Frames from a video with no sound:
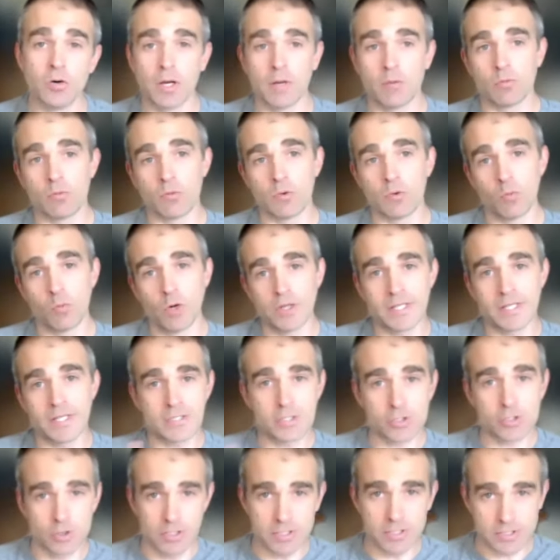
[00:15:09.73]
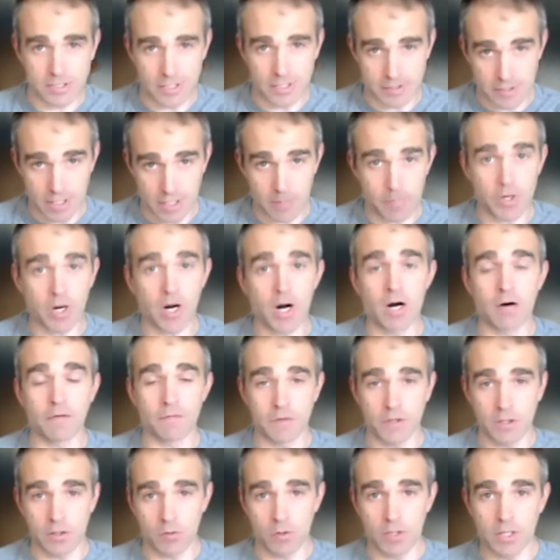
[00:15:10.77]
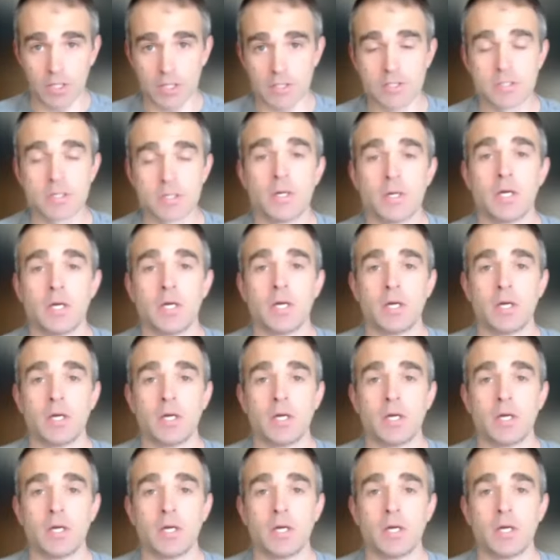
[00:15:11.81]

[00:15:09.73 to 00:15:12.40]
And what this sort of sets up in our view is,